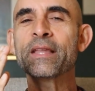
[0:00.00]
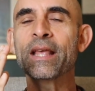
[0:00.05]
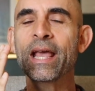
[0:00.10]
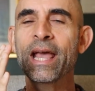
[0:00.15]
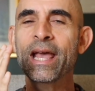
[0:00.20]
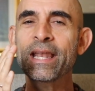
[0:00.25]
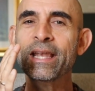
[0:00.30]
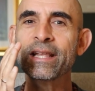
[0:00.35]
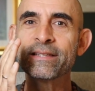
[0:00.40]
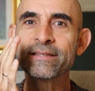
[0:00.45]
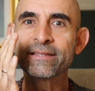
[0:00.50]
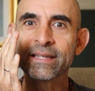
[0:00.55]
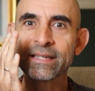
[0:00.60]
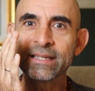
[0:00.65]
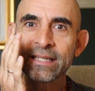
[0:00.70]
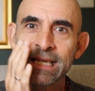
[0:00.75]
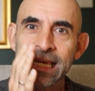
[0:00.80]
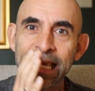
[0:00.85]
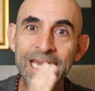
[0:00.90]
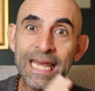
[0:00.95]
And it's the
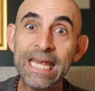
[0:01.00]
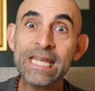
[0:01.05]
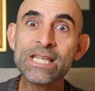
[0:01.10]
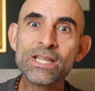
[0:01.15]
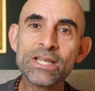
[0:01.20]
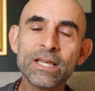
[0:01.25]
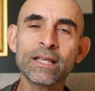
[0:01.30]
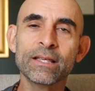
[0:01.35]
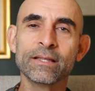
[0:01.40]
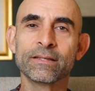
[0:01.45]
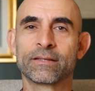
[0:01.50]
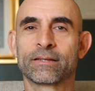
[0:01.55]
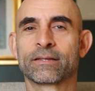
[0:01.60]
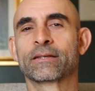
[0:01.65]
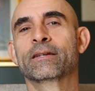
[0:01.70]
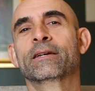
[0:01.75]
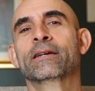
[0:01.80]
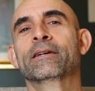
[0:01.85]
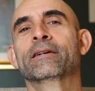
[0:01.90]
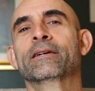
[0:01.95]
teachings.
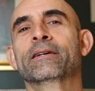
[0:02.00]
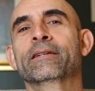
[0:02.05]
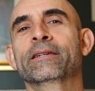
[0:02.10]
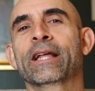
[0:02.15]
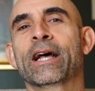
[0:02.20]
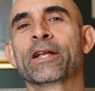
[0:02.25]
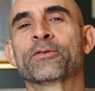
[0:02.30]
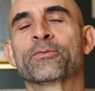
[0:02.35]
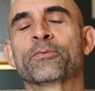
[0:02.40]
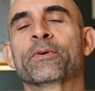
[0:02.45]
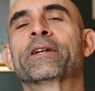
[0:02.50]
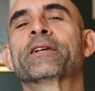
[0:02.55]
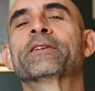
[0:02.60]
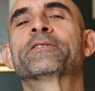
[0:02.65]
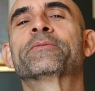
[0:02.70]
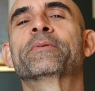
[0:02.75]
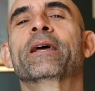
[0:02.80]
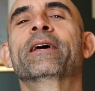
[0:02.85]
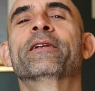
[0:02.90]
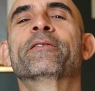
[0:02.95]
That's what
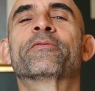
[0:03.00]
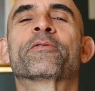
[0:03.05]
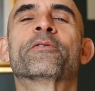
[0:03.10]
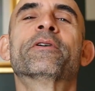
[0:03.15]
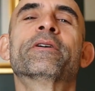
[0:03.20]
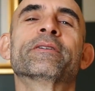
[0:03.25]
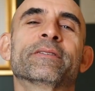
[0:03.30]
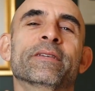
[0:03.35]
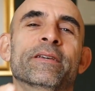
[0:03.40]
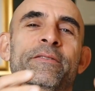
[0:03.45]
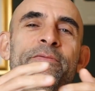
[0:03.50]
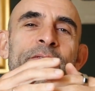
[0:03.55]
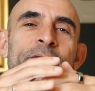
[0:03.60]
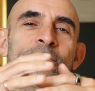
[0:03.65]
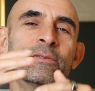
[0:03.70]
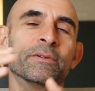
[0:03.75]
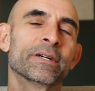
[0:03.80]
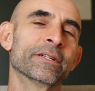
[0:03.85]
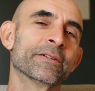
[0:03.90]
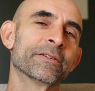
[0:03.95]
it's, and of course, if
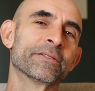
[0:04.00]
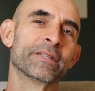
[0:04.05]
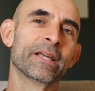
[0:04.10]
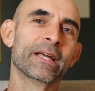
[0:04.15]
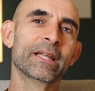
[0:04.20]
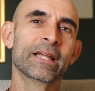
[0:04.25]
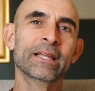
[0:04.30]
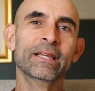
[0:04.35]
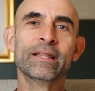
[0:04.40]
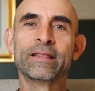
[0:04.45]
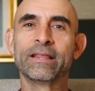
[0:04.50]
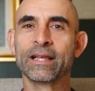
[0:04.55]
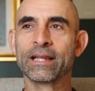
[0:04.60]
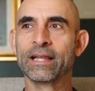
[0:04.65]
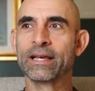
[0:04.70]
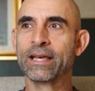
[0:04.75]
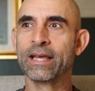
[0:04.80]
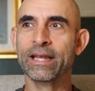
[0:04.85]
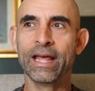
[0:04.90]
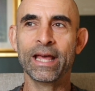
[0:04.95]
you understand anything,
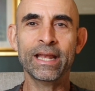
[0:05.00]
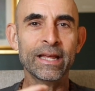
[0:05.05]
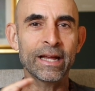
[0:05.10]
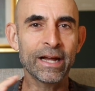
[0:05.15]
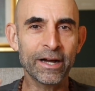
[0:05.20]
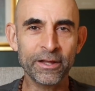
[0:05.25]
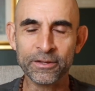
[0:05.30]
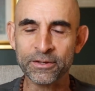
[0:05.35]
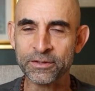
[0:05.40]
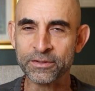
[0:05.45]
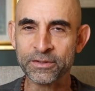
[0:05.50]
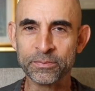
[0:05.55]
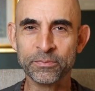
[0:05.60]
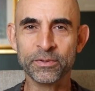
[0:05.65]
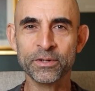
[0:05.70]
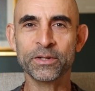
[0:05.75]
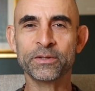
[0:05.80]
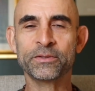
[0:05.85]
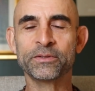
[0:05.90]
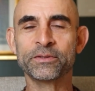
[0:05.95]
like in any other
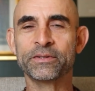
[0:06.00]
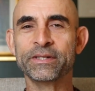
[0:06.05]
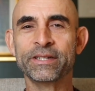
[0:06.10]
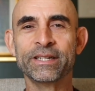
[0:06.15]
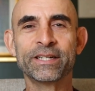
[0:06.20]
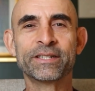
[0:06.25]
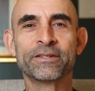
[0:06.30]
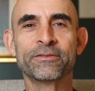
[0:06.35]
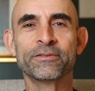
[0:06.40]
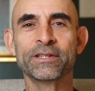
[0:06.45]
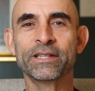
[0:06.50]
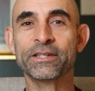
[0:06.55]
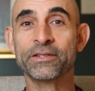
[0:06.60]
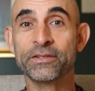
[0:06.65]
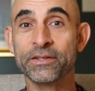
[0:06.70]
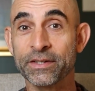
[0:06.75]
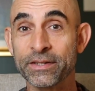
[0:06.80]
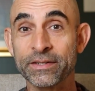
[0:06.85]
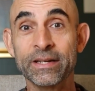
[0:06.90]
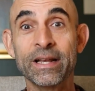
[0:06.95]
spiritual tradition,
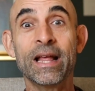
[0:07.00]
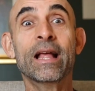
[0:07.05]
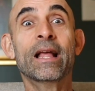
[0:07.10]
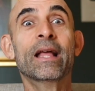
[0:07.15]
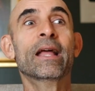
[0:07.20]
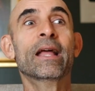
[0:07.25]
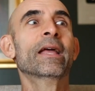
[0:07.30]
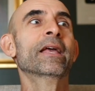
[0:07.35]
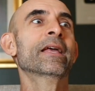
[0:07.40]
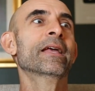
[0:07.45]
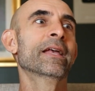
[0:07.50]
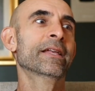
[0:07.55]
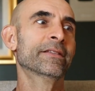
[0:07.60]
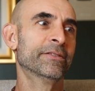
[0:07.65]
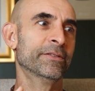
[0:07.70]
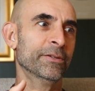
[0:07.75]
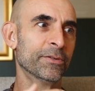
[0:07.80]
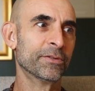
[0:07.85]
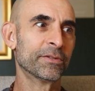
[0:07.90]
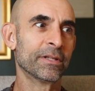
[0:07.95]
religious tradition,
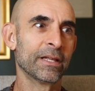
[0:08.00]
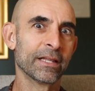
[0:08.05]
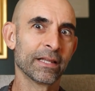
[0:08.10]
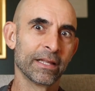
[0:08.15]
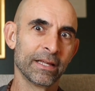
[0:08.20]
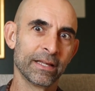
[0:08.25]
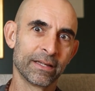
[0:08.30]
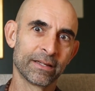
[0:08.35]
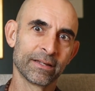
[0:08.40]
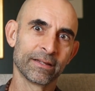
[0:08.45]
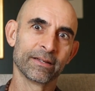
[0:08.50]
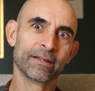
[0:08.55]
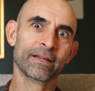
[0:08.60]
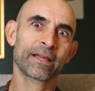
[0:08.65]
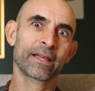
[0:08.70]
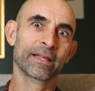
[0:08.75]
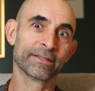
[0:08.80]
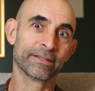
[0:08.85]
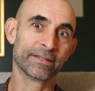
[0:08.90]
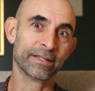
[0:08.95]
it's usually like,
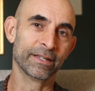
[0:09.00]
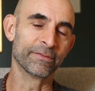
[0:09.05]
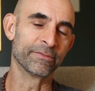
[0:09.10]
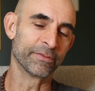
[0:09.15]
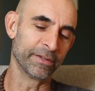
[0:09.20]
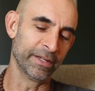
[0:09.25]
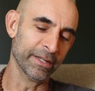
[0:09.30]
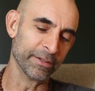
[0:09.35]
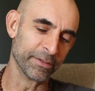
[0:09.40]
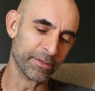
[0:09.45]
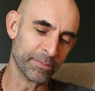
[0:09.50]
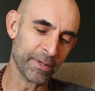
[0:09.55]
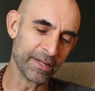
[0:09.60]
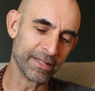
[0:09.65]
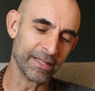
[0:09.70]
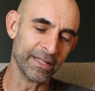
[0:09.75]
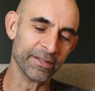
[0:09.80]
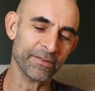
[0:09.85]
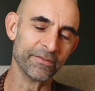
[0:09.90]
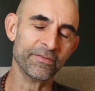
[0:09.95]
it's if, you know,
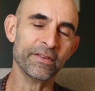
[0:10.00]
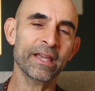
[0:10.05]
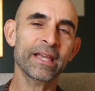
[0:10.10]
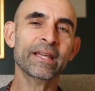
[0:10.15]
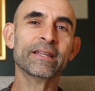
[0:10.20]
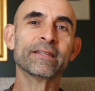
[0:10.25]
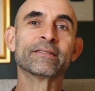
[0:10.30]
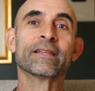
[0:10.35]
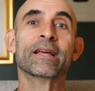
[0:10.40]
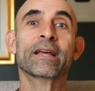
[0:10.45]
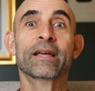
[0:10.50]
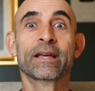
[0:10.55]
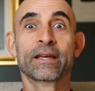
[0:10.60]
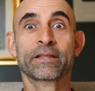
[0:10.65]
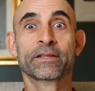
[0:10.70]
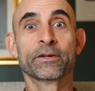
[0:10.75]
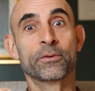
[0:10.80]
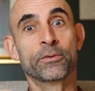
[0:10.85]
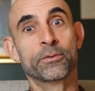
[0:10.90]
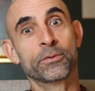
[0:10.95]
especially the Vedas,
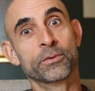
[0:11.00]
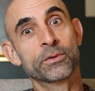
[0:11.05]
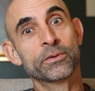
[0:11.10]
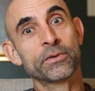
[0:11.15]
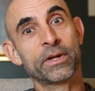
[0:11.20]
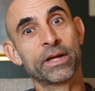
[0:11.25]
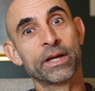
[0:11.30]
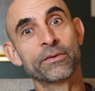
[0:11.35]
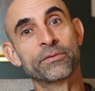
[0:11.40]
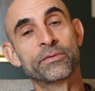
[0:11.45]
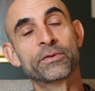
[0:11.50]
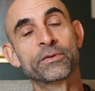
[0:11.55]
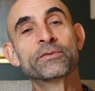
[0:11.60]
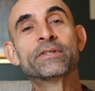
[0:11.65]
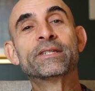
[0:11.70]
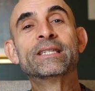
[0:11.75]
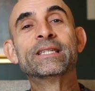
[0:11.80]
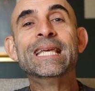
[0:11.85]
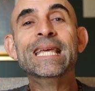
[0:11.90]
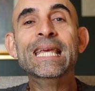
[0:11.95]
the guru gives
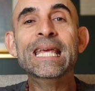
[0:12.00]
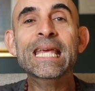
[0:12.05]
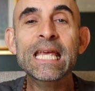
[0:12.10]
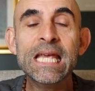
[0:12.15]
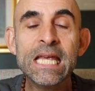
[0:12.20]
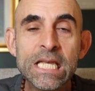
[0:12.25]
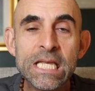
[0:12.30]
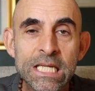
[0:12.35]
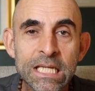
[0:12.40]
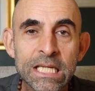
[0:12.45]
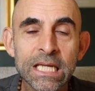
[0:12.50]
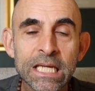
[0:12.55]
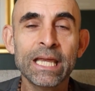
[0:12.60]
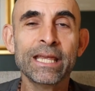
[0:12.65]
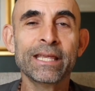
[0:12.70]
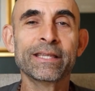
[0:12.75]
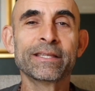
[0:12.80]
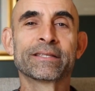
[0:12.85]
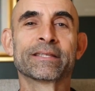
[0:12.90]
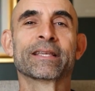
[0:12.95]
you
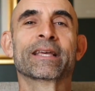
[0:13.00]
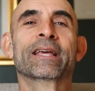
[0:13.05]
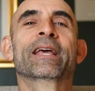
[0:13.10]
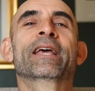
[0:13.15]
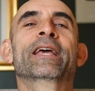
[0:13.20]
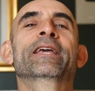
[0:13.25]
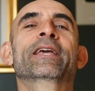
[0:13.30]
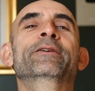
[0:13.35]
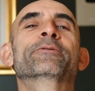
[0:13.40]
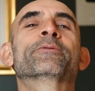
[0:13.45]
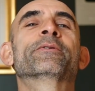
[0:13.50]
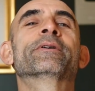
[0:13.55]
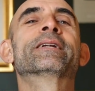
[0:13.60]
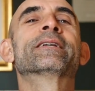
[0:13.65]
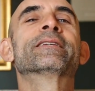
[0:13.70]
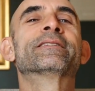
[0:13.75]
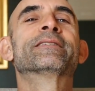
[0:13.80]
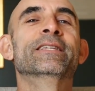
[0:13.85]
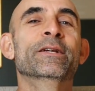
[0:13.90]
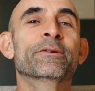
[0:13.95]
teachings. You want
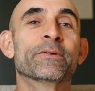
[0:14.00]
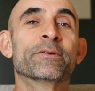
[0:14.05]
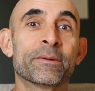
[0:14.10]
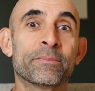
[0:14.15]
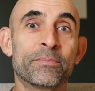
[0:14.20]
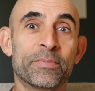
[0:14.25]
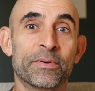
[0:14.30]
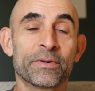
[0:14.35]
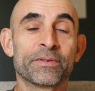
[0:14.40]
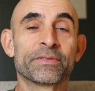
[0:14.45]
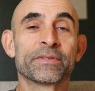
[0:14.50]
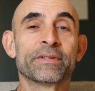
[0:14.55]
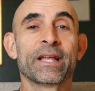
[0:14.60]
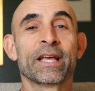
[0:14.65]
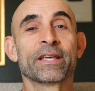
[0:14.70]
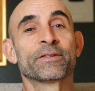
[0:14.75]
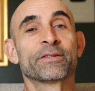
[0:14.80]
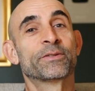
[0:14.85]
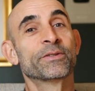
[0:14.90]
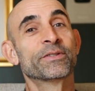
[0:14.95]
to see what a person
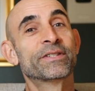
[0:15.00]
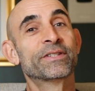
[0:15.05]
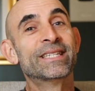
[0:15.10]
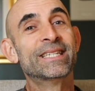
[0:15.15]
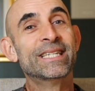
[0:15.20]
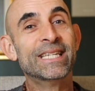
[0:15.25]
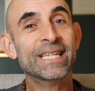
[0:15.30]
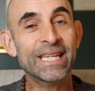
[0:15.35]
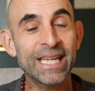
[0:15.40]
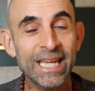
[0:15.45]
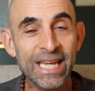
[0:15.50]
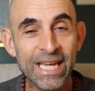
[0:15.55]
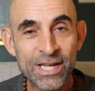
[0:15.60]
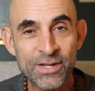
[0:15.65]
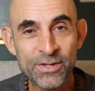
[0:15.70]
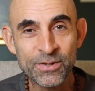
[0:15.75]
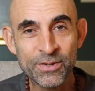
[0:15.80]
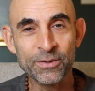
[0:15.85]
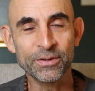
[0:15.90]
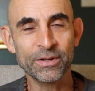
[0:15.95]
has to
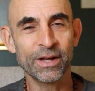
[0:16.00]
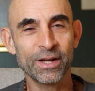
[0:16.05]
teach you.